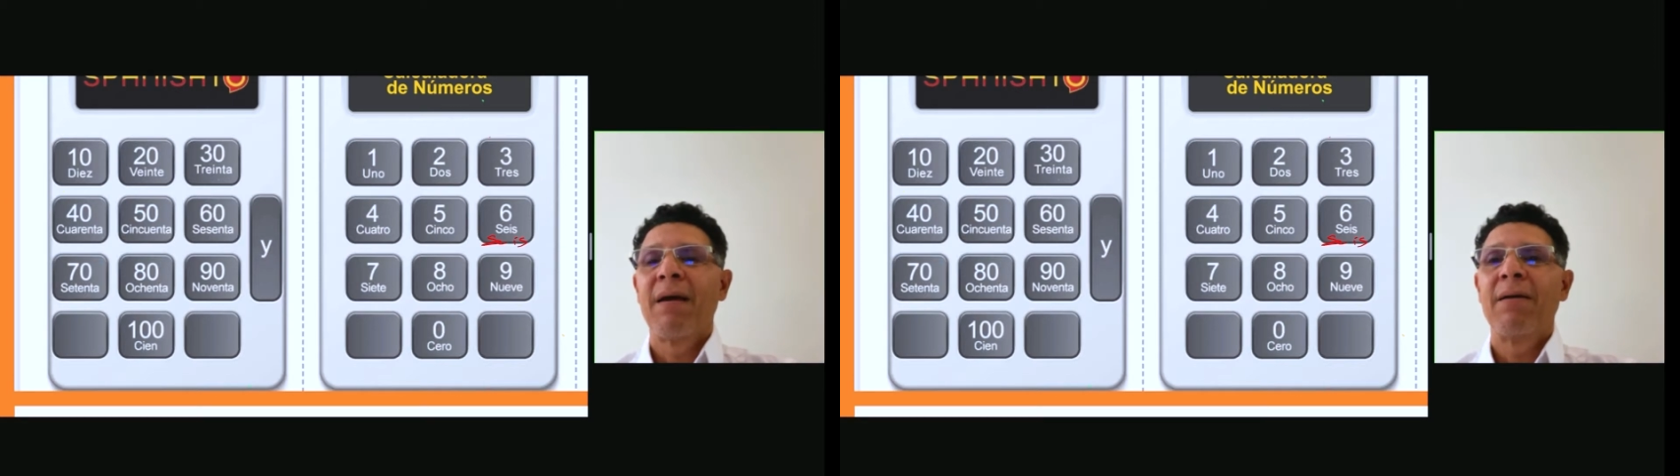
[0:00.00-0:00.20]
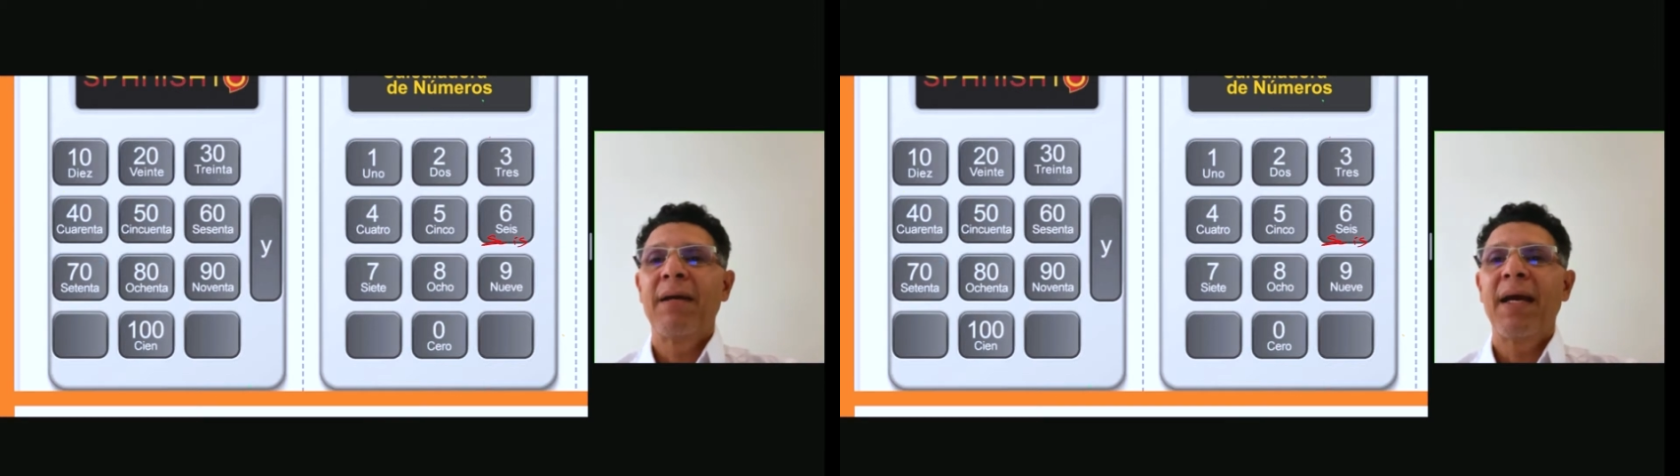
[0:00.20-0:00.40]

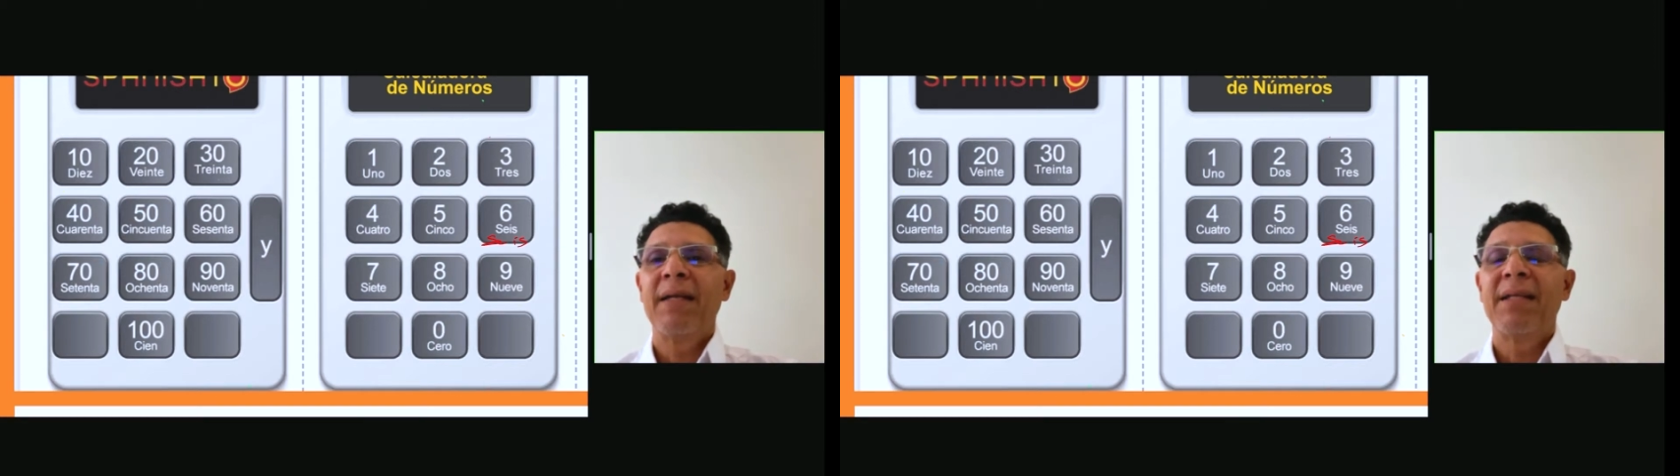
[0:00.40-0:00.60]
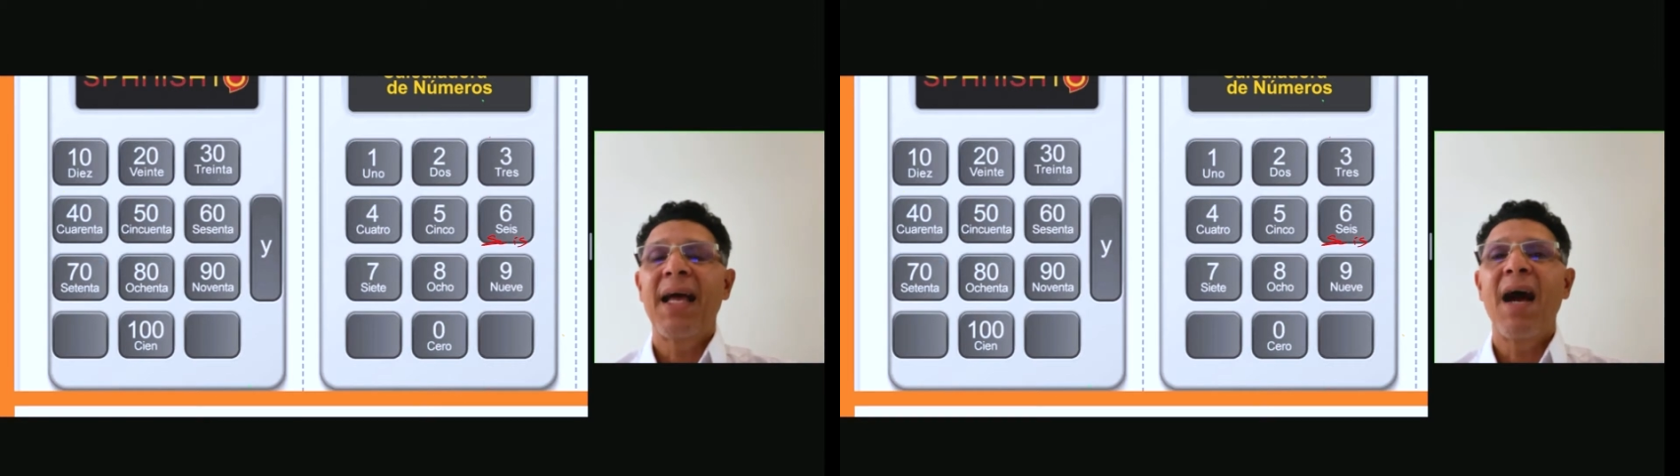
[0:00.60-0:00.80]

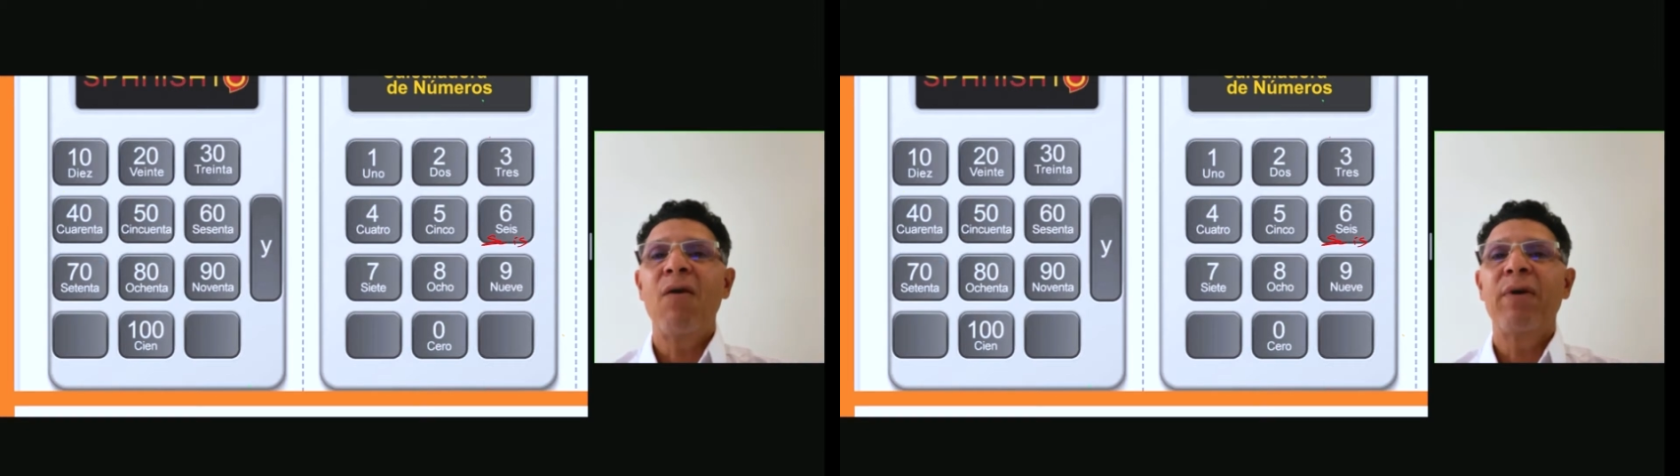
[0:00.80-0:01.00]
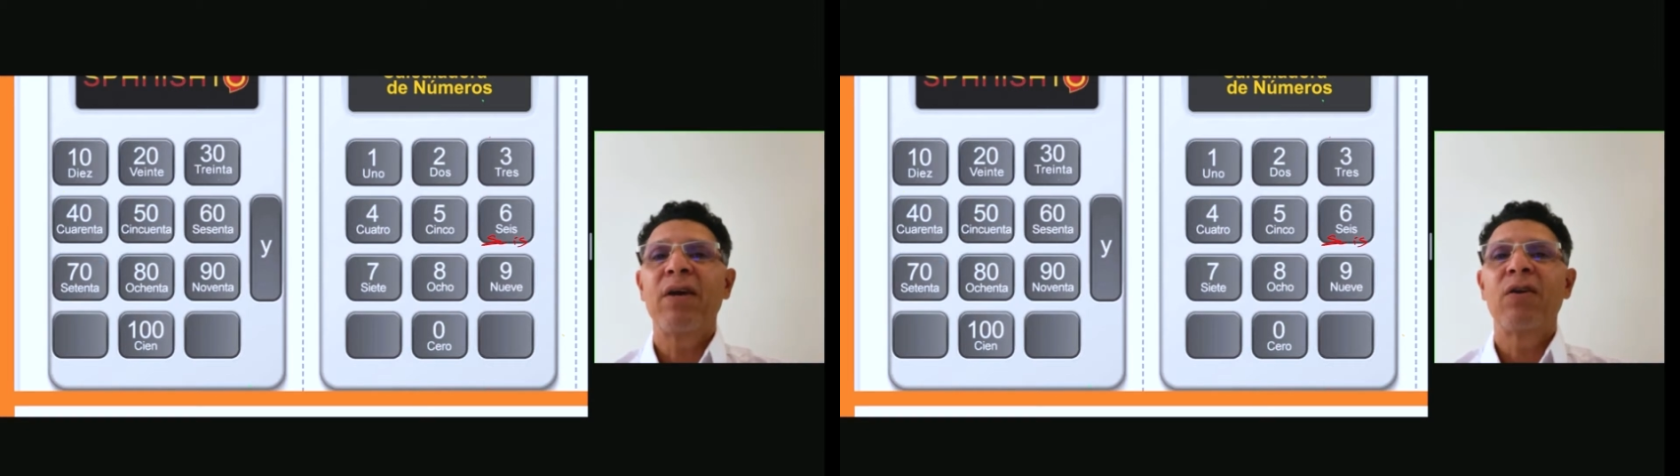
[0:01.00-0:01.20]
Okay, now
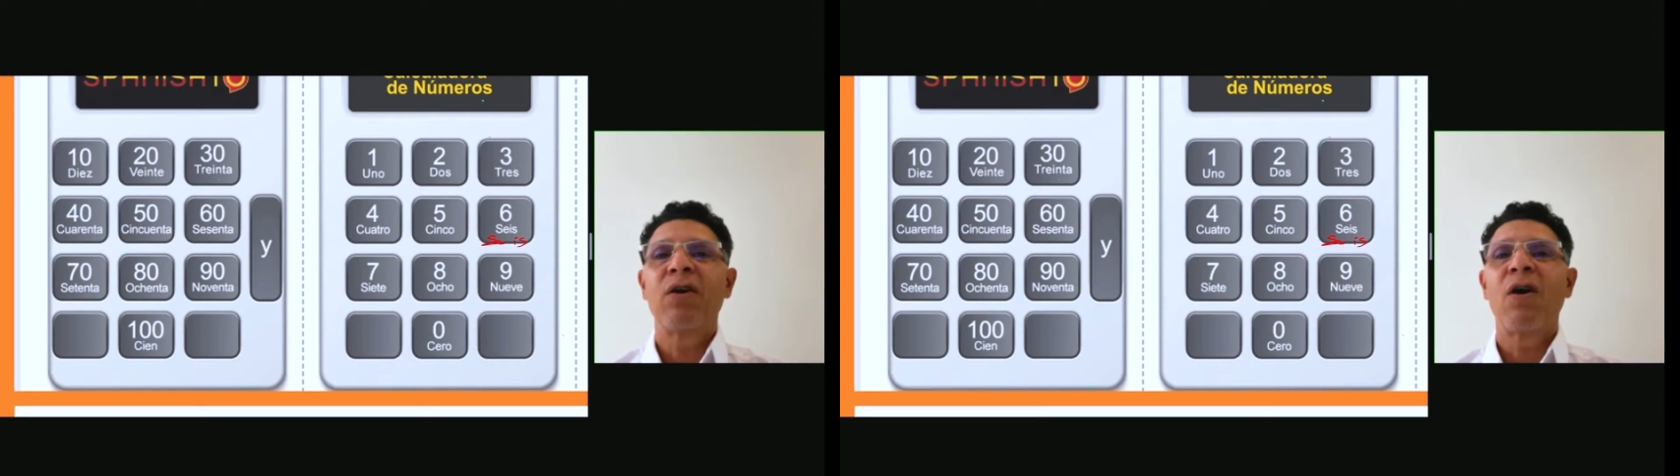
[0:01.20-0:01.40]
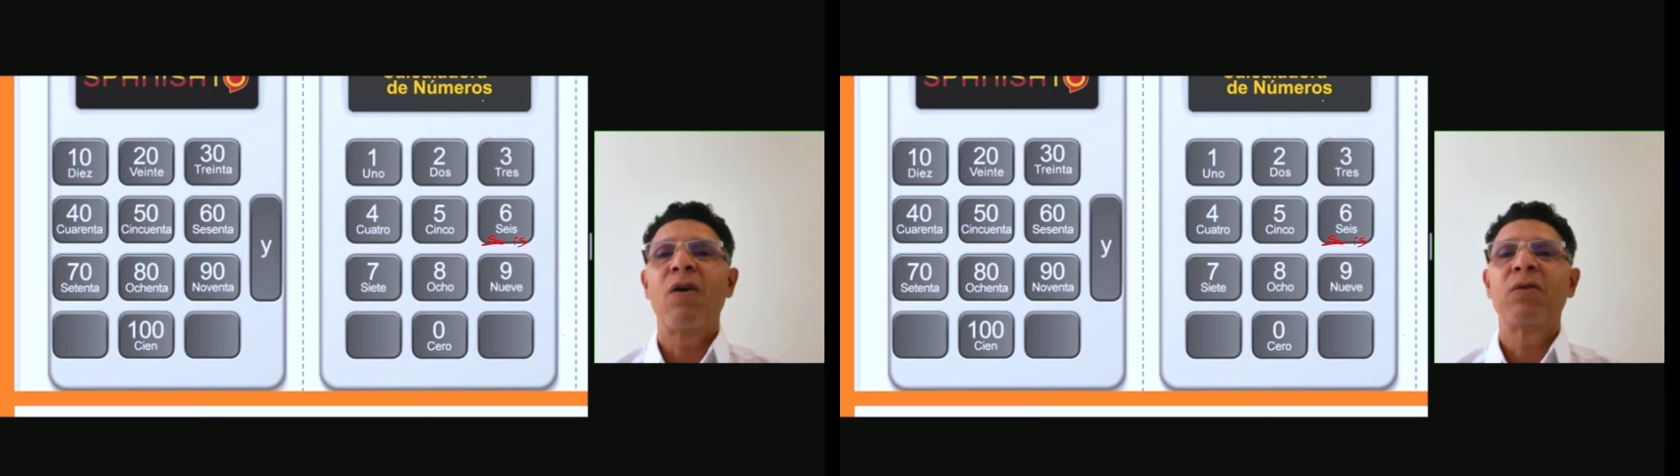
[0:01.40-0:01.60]
we're going to
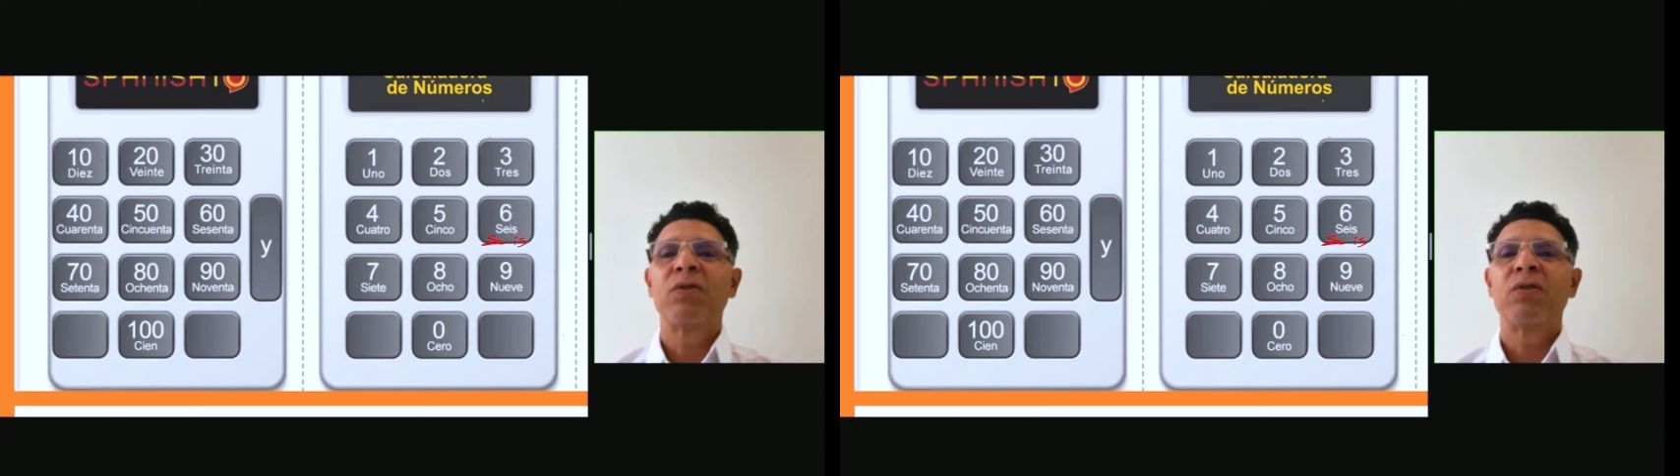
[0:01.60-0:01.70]
go